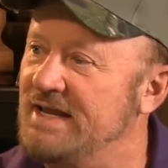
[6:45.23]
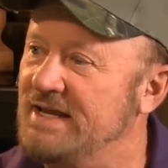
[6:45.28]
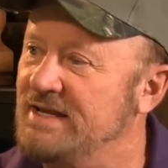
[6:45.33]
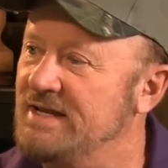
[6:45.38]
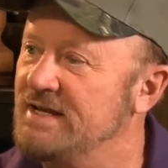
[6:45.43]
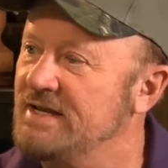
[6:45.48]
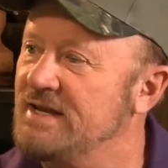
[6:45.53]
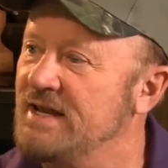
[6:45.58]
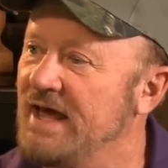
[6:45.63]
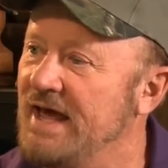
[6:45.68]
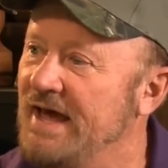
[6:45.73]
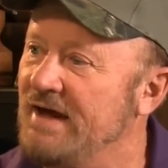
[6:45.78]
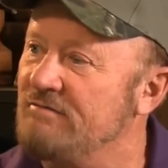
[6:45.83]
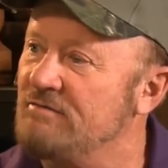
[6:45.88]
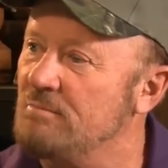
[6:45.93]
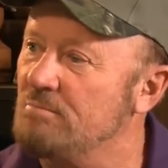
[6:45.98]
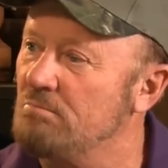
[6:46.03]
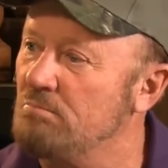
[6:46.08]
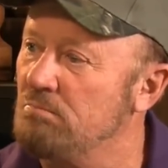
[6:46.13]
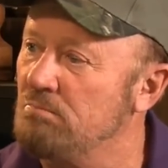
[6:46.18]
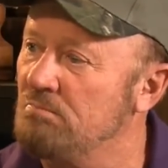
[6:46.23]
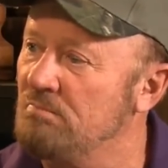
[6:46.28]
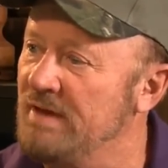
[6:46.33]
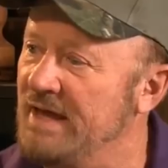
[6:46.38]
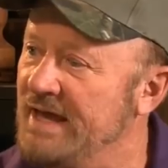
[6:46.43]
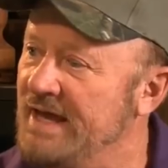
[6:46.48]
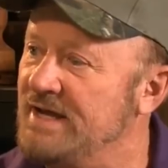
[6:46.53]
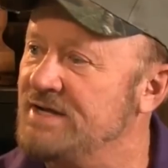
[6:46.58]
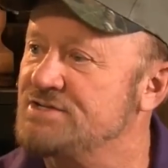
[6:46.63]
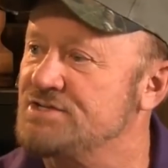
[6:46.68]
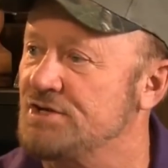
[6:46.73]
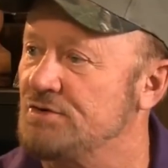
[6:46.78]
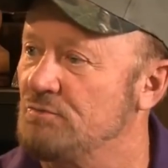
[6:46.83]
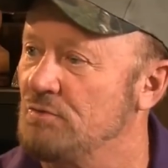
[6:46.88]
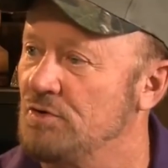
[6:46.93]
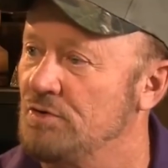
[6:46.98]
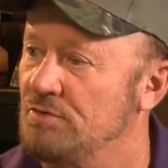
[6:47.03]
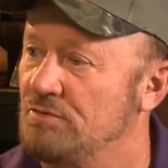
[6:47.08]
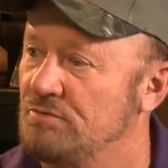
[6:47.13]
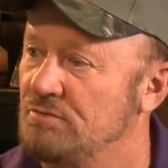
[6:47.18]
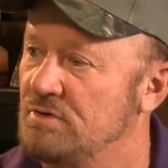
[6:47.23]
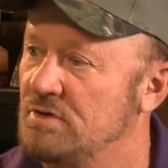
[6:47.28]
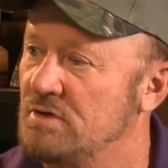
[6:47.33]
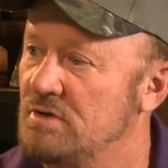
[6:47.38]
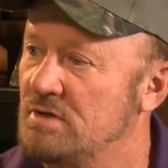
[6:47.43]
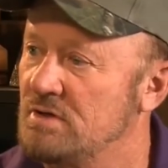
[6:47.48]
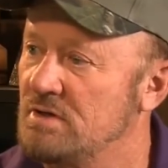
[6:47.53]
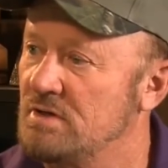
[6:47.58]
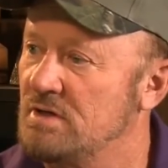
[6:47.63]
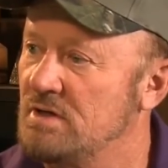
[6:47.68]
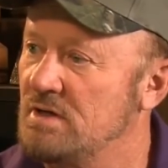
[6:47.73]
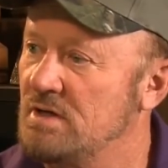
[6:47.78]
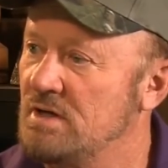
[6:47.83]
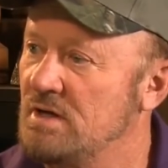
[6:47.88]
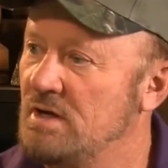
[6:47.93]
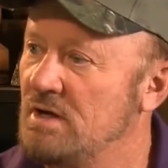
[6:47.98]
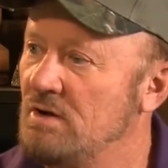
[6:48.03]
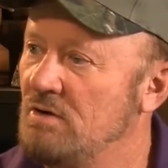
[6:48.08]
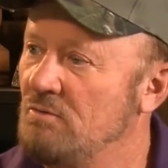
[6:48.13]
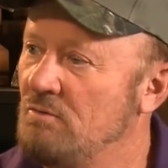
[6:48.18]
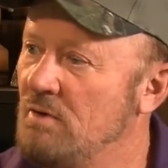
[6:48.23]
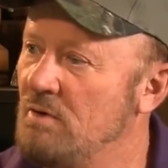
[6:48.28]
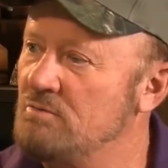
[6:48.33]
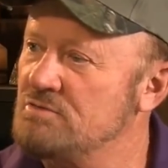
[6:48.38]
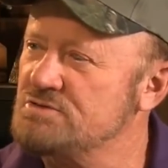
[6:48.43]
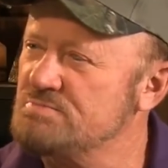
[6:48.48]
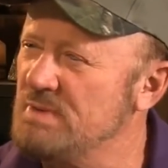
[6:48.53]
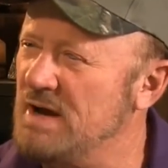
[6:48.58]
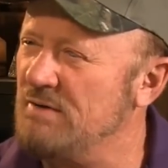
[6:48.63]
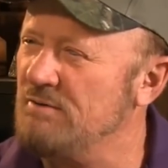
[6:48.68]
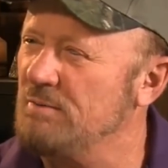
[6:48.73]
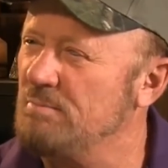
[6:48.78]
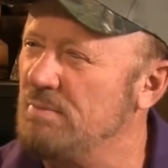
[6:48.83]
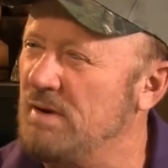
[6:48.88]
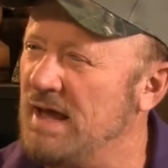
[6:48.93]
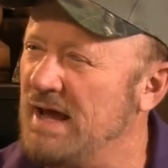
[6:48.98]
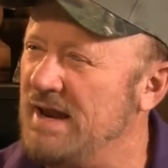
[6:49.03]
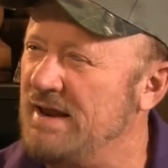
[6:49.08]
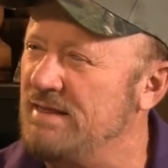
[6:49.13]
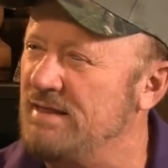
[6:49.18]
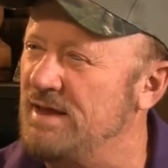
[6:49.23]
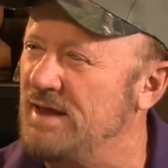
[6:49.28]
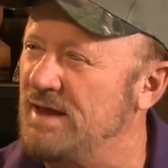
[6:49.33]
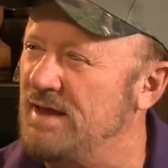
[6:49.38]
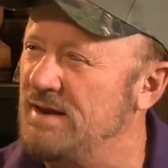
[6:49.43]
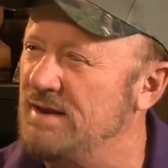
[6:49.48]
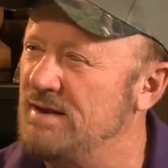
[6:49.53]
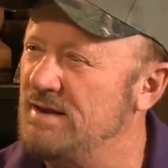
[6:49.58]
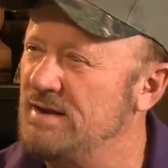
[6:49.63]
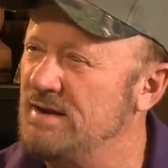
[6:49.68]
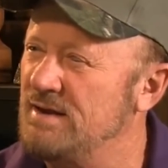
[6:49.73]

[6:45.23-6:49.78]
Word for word: he didn't have an exit wound. What was my reply to that?